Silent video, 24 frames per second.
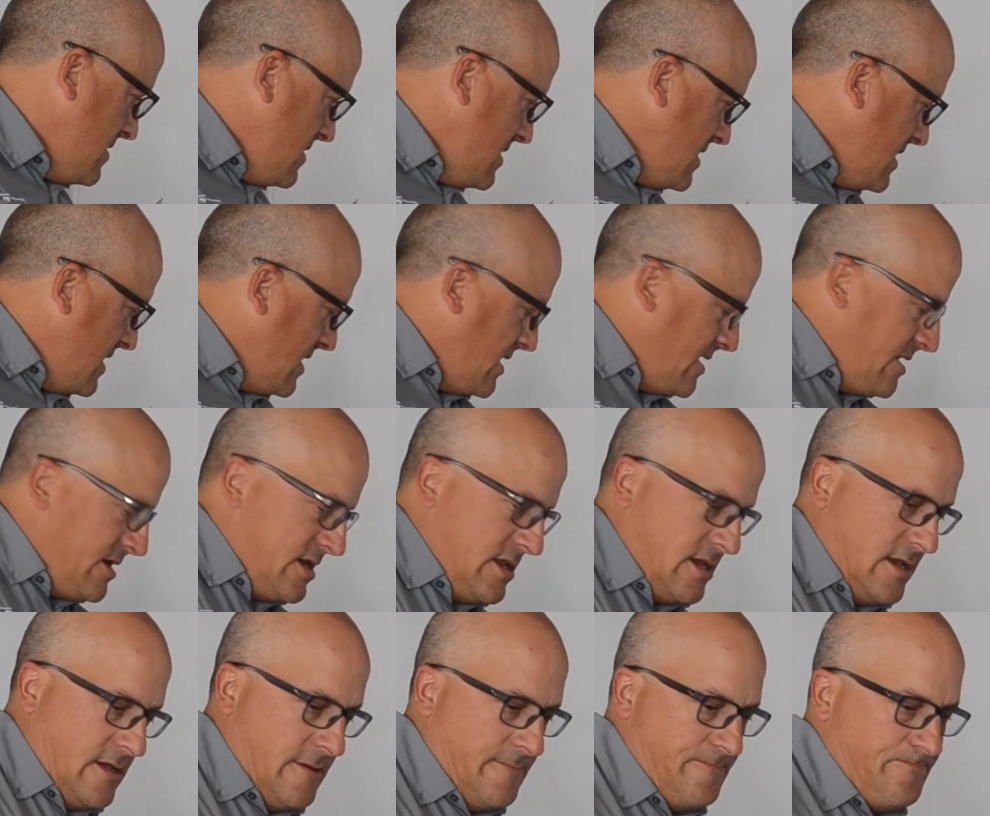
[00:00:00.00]
And
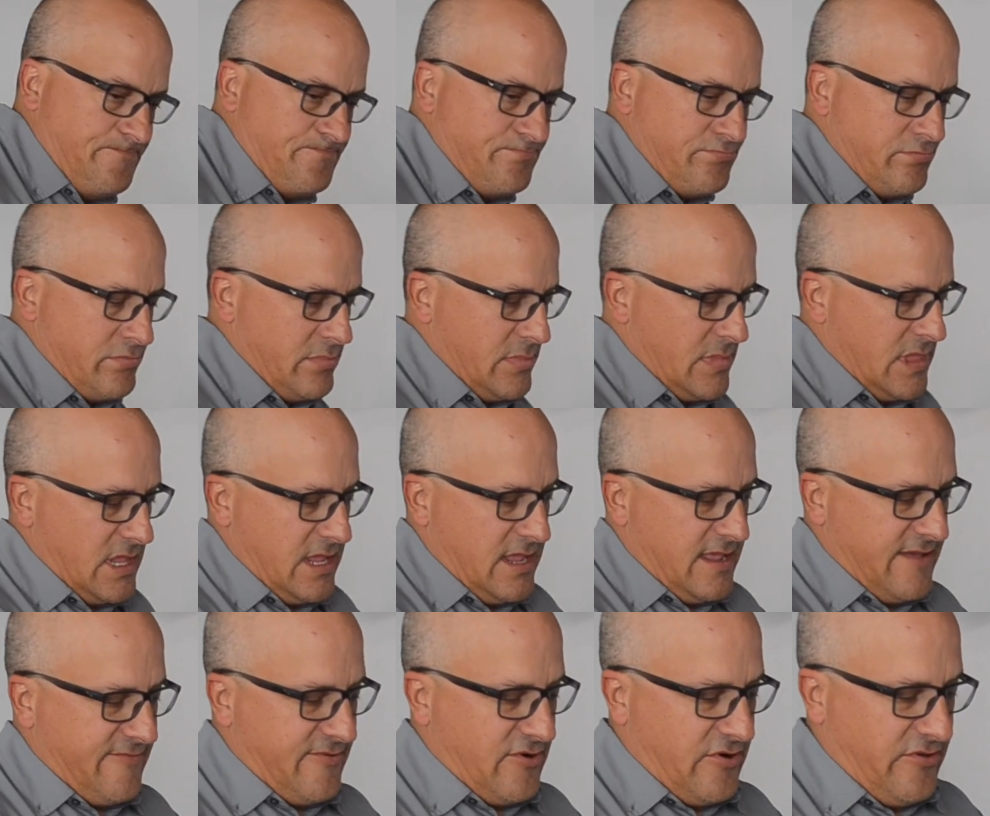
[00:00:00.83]

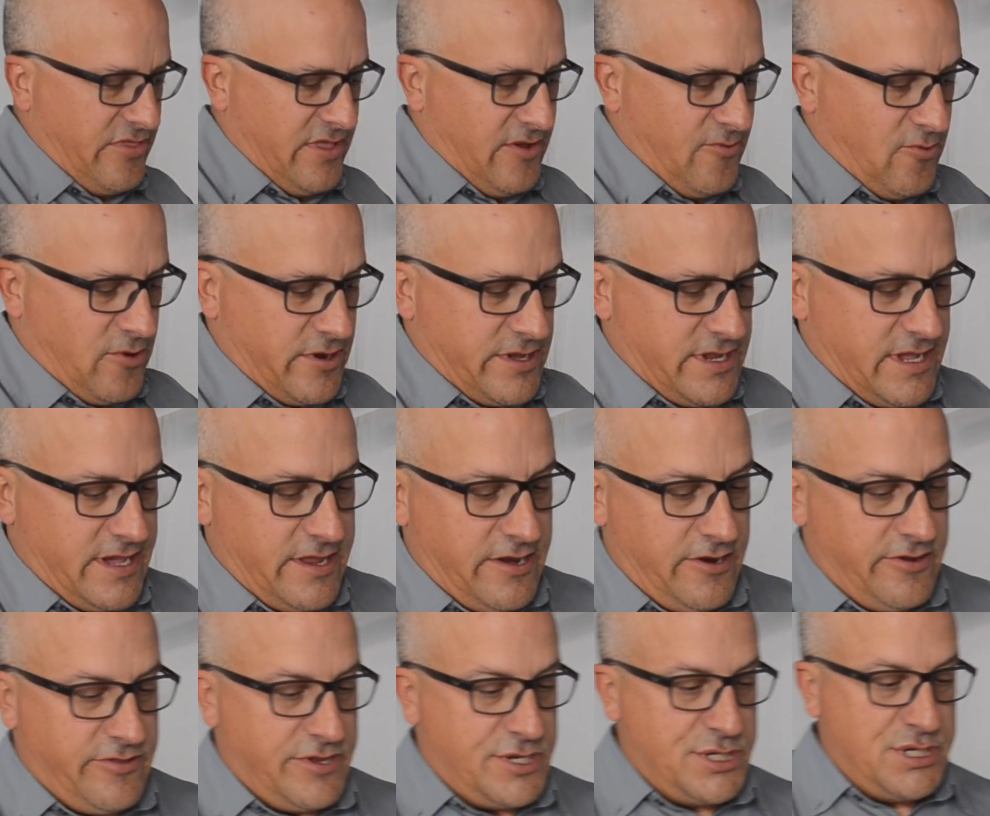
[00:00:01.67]
if everything worked out
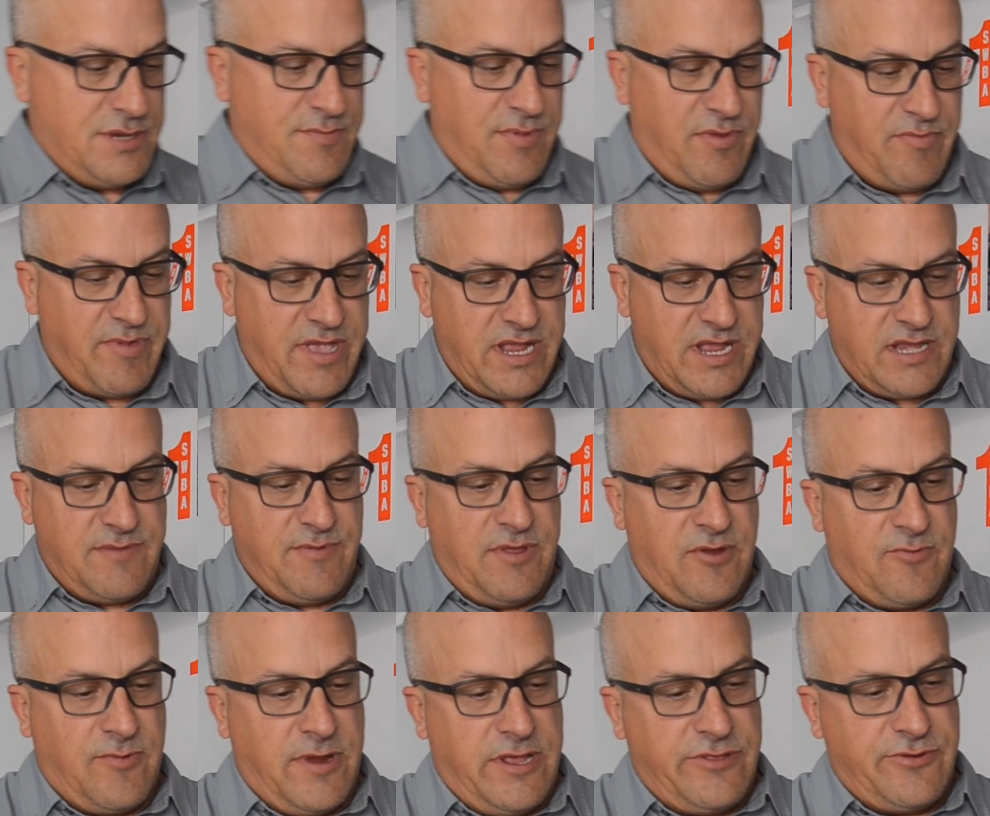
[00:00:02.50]
here, this should be back to be
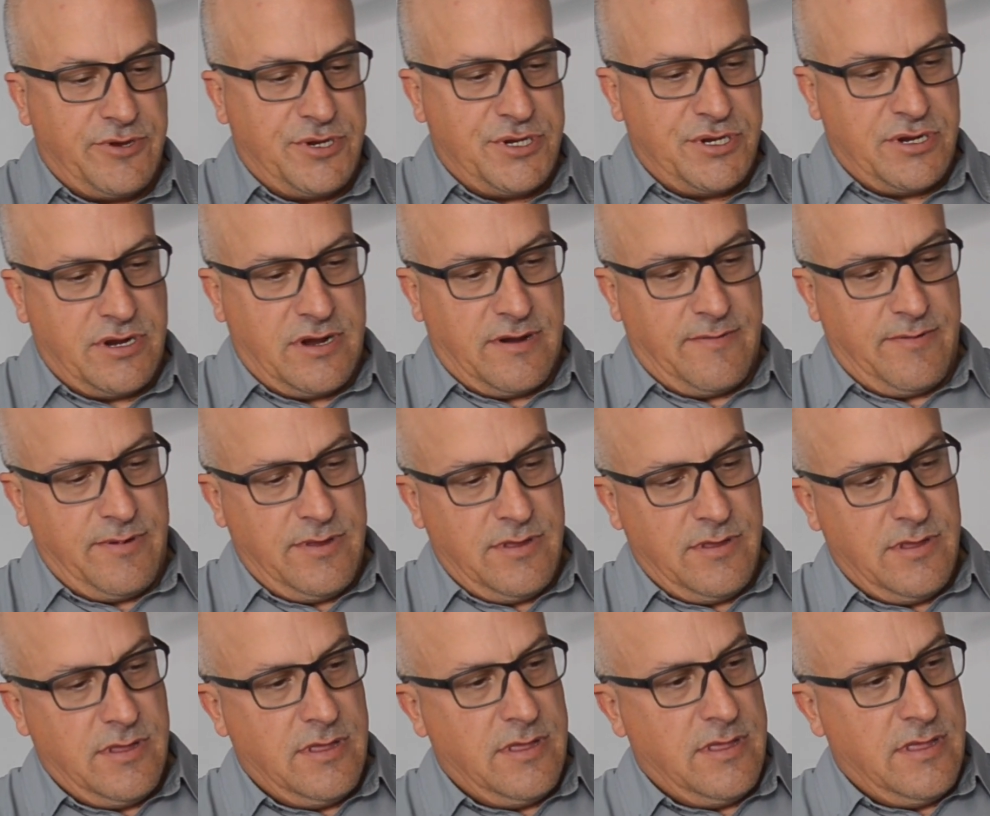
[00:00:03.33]
a razor sharp.
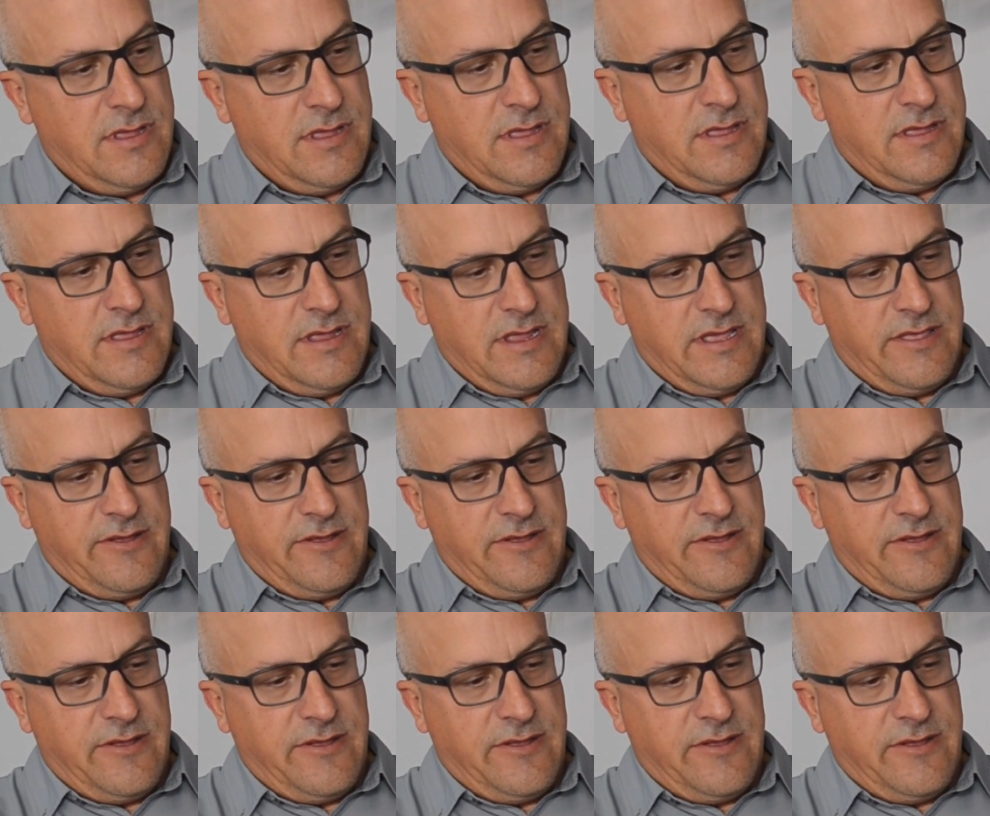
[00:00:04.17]
Yeah,